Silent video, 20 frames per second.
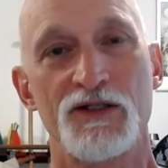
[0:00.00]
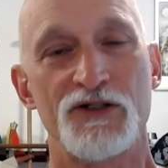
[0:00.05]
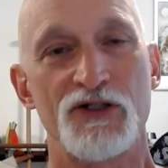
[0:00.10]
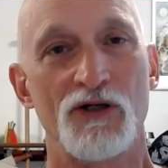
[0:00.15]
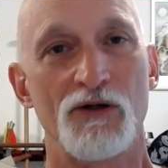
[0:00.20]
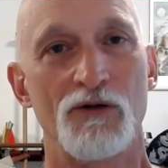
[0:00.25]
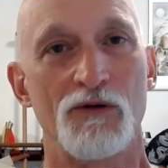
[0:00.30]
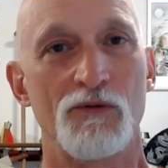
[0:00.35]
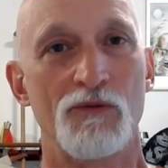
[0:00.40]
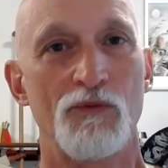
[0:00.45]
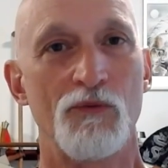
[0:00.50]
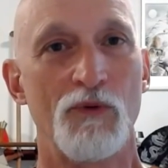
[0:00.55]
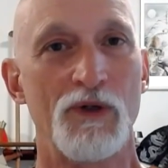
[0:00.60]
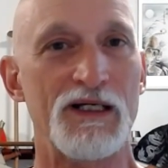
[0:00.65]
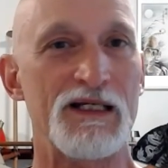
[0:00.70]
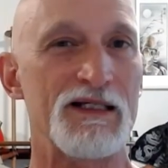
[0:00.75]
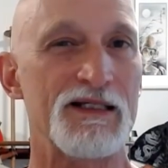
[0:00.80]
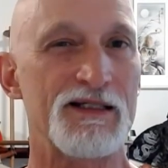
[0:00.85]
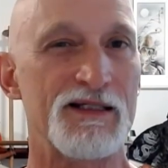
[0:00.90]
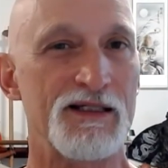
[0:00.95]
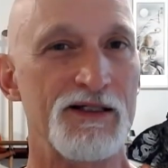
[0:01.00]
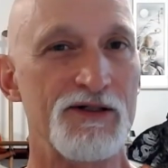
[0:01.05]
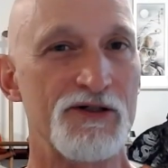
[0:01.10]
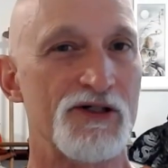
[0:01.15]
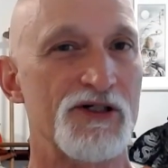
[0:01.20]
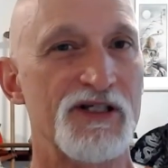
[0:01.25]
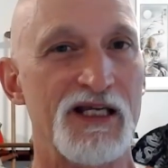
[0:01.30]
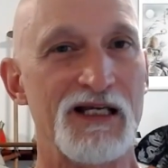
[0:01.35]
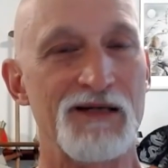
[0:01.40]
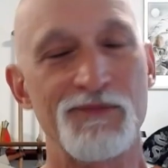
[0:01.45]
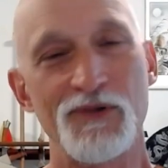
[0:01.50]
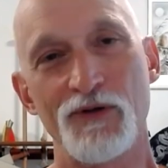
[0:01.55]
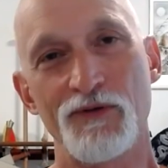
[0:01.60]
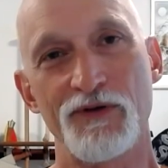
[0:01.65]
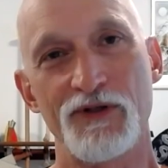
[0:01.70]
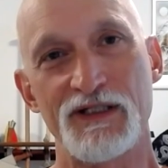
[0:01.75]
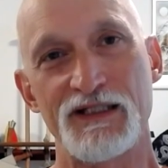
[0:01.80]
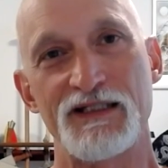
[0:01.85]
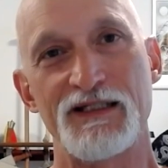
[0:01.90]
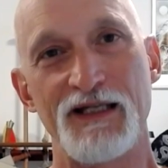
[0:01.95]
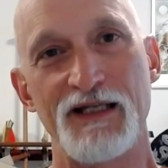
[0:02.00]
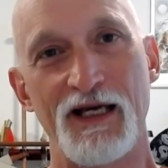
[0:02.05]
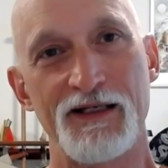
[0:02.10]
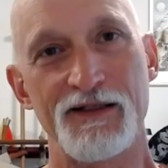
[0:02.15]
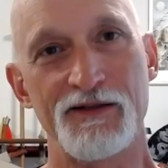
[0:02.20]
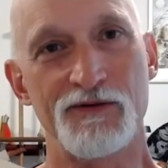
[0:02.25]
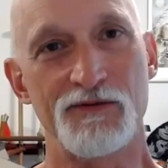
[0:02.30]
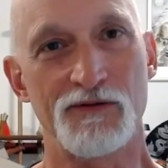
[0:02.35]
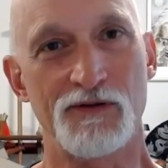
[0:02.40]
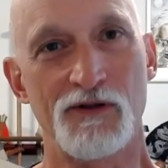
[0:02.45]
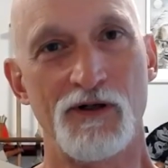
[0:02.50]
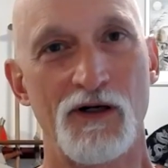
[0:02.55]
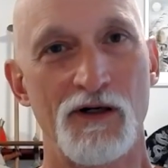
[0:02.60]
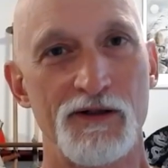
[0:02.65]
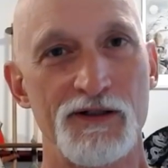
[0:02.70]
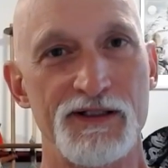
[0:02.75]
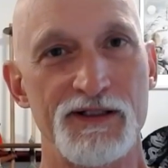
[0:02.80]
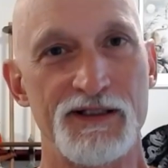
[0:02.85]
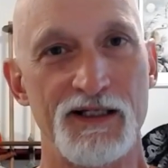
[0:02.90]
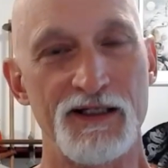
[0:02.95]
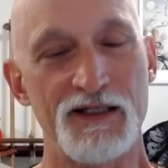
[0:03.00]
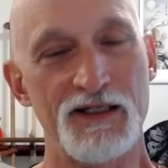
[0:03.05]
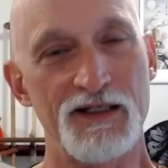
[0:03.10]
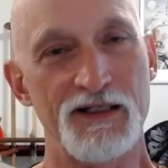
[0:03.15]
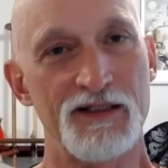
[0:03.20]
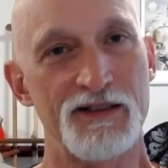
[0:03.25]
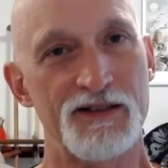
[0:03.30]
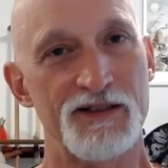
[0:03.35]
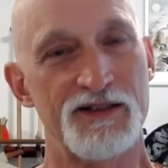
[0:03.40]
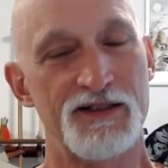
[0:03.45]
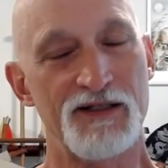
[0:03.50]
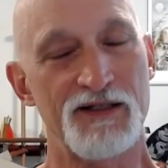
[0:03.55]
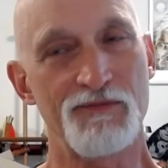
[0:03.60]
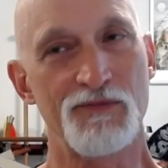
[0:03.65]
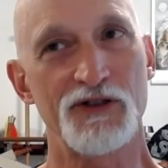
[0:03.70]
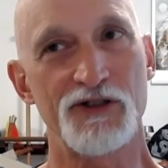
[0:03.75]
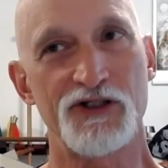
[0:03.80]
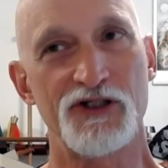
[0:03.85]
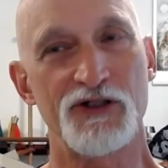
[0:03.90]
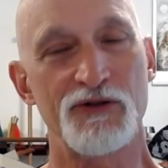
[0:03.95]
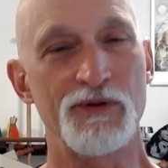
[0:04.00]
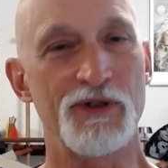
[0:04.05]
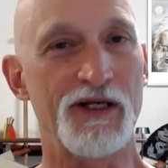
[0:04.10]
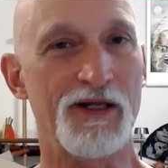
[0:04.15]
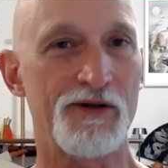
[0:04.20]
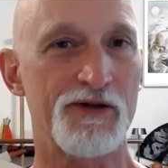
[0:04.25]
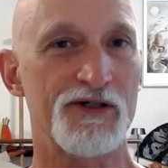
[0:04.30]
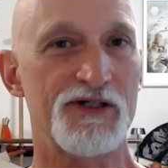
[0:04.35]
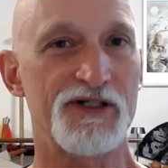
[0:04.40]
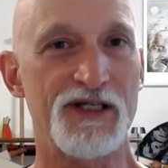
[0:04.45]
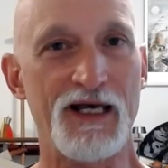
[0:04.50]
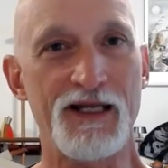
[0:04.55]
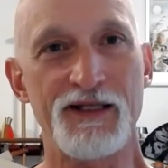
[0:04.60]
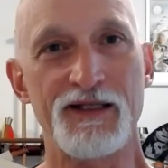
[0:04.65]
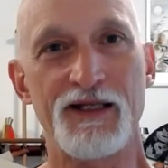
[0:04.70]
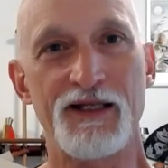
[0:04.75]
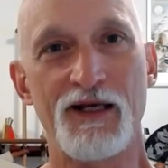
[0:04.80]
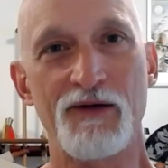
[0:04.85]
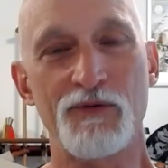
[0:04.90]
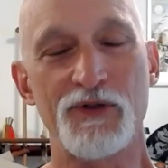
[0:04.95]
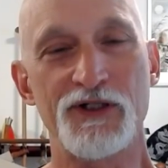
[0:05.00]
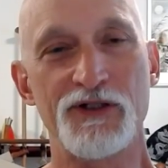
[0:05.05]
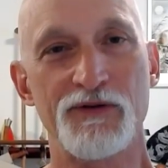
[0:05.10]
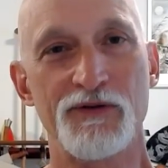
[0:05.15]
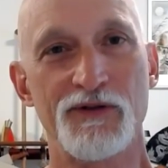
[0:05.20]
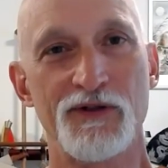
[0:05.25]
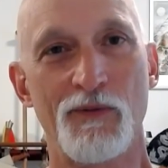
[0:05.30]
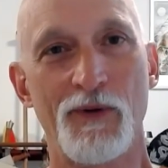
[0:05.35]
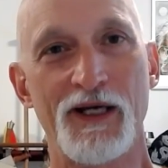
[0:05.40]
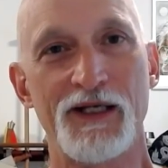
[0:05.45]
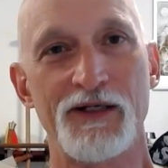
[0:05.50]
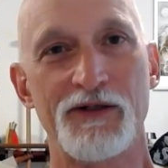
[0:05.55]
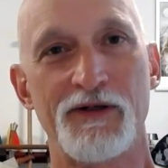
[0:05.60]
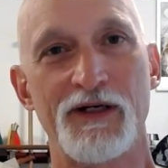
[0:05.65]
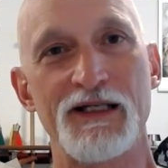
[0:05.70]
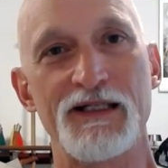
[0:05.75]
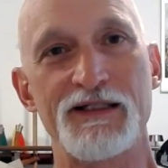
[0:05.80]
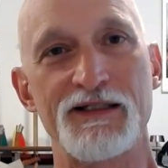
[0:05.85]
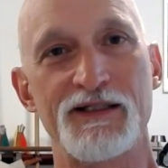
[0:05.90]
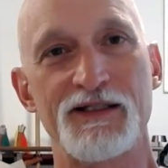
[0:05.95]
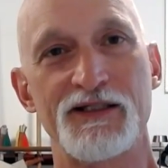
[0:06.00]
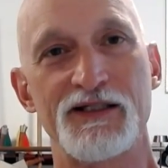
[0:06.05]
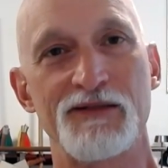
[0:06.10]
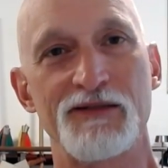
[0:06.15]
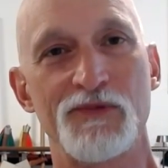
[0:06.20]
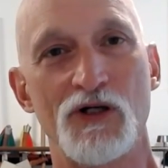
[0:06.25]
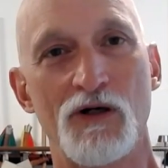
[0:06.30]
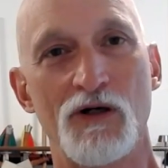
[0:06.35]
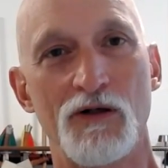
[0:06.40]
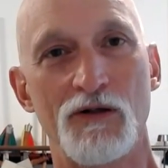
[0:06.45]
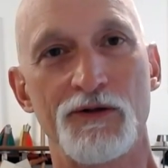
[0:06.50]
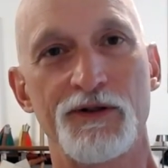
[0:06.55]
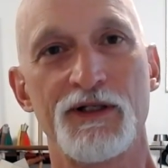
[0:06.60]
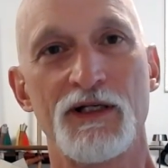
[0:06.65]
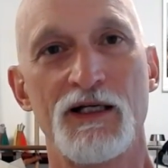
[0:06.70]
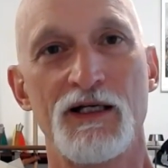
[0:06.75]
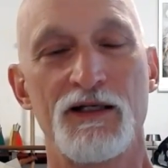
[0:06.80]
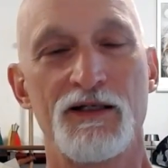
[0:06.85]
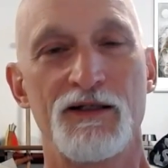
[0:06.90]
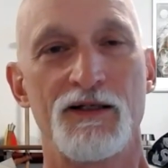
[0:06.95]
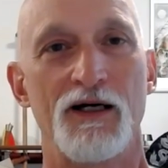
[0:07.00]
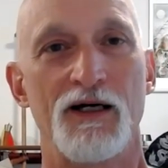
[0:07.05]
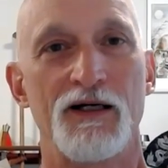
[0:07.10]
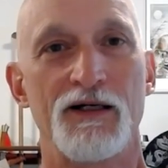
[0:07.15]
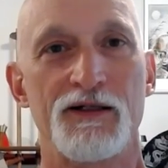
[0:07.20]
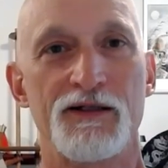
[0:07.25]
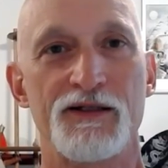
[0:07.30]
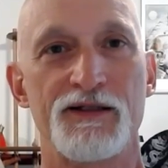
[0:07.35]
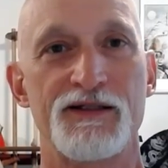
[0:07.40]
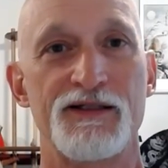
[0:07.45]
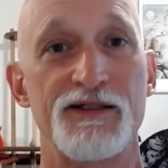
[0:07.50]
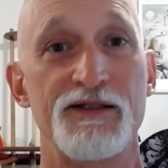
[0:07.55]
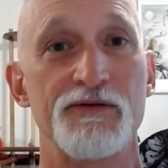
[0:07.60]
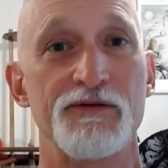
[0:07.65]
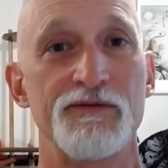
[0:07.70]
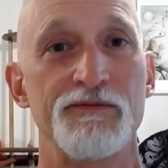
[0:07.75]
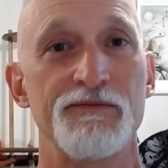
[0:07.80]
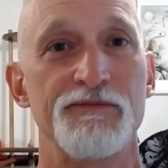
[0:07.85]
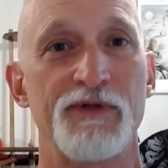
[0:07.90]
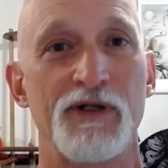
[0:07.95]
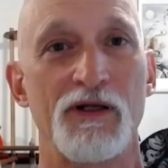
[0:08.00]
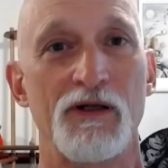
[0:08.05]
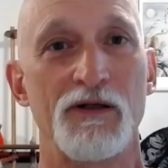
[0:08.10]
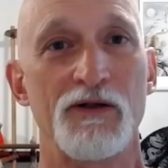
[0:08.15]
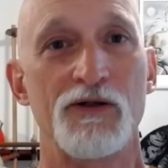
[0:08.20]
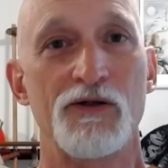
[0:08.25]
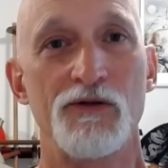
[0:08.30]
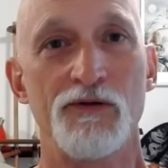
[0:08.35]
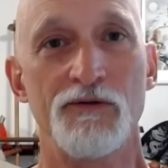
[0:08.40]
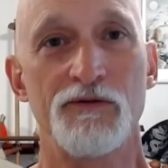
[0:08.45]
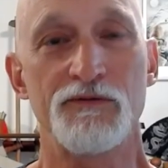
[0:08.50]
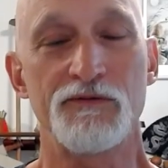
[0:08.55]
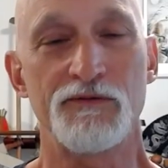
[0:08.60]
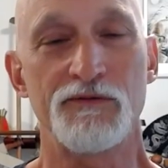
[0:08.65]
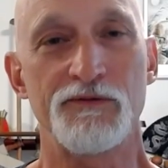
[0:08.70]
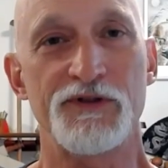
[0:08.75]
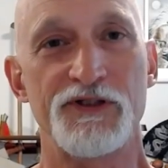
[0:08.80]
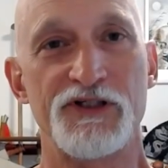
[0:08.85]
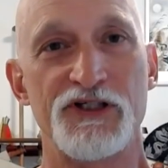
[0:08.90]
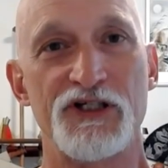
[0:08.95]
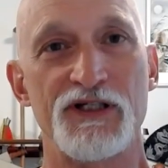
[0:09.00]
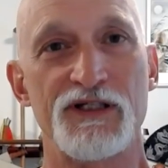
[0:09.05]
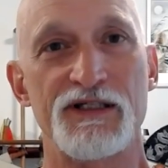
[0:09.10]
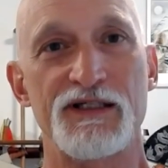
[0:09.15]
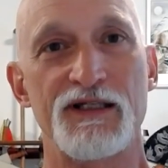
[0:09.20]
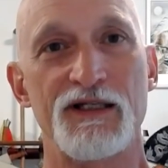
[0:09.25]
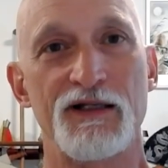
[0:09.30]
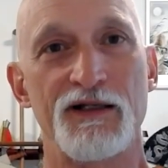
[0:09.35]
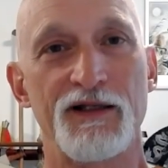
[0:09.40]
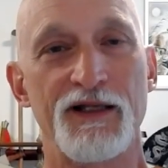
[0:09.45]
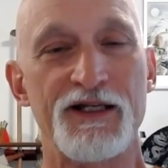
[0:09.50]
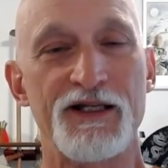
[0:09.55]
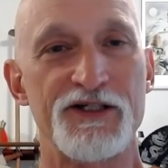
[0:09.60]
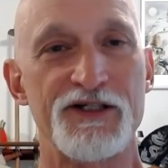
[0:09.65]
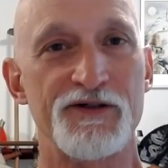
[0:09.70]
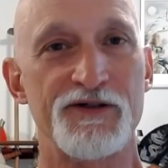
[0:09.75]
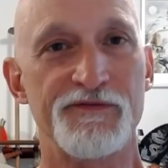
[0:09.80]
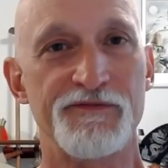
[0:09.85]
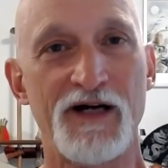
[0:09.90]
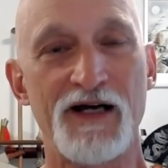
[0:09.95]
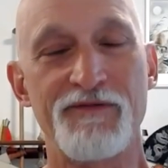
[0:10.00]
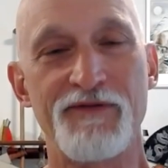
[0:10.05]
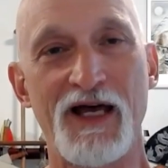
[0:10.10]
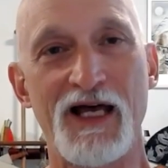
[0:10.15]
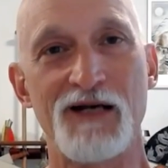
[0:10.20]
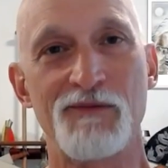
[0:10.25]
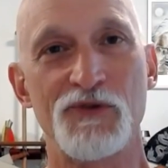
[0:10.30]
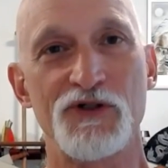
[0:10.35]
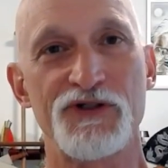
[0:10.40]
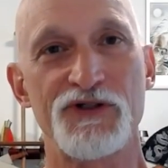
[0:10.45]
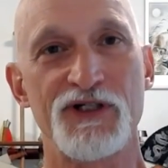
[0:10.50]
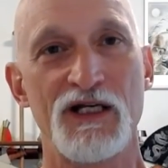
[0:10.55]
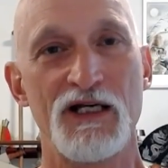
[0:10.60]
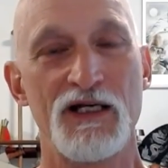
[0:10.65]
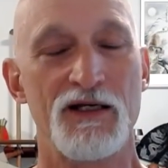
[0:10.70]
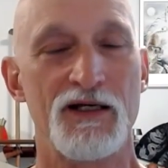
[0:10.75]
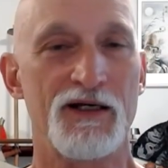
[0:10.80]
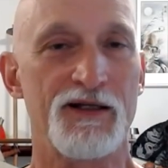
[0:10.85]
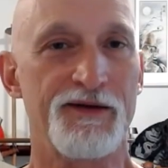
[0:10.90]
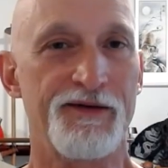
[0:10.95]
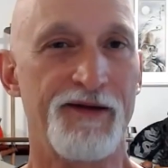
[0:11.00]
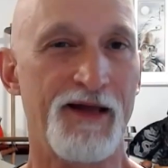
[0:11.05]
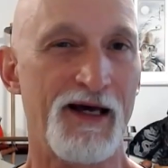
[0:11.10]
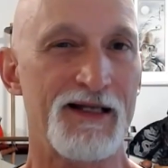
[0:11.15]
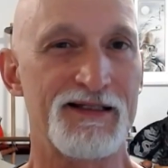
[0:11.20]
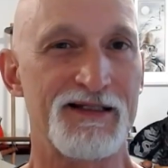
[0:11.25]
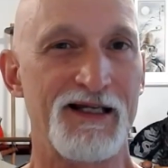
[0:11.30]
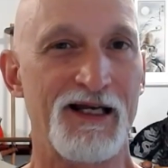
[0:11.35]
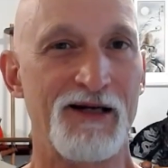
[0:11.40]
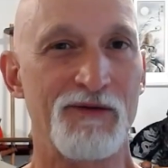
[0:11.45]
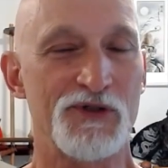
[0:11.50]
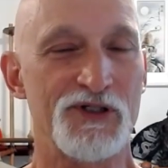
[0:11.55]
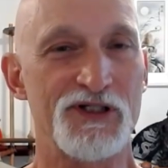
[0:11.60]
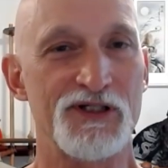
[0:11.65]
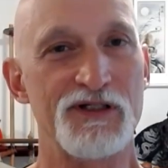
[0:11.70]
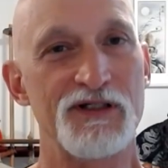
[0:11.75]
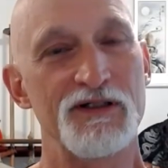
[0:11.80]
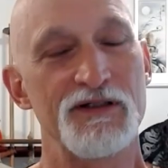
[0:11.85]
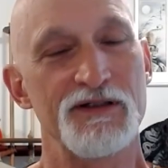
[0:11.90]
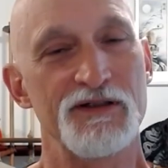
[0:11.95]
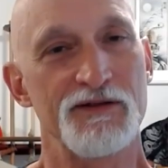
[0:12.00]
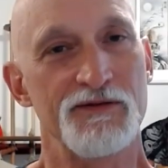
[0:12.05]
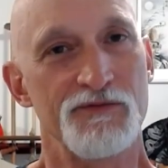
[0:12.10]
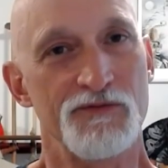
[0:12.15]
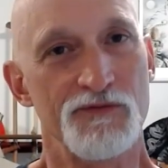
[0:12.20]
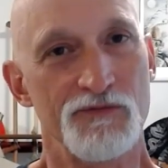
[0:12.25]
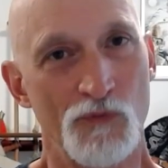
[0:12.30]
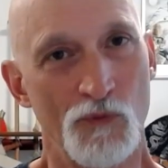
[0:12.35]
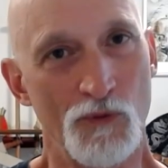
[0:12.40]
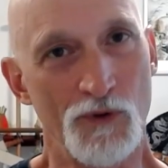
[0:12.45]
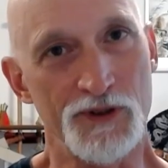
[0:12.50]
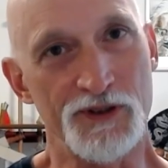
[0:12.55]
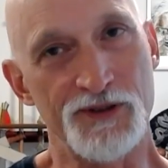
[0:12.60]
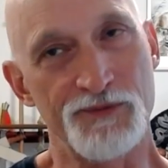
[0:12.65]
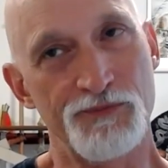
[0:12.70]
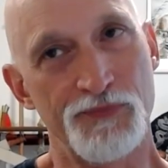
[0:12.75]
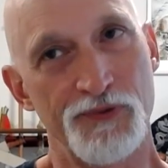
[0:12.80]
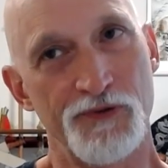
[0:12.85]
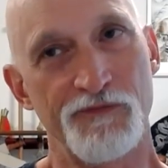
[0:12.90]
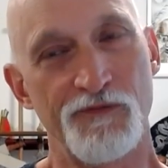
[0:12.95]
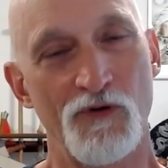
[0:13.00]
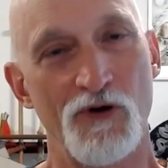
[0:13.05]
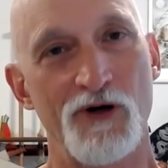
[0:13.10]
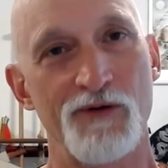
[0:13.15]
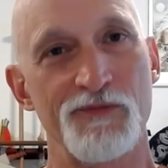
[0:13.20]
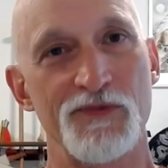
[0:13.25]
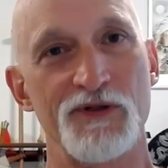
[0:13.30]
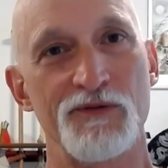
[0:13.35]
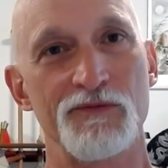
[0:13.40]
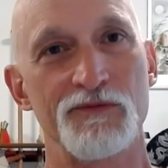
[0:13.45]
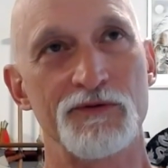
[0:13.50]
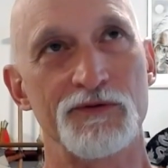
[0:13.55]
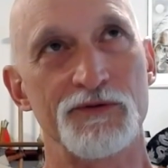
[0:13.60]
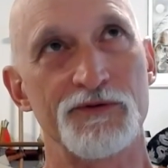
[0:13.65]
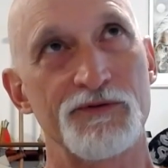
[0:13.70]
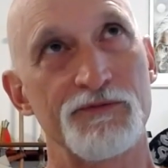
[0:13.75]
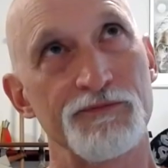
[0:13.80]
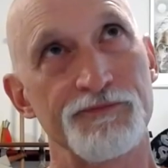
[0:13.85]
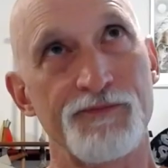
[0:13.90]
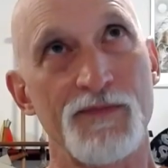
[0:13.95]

So what is interesting about this set in Hungar is that it is similar to another set that we do in the White Crane system called Siu Ning Kuen, which is the lesser five animals. And that set was performed or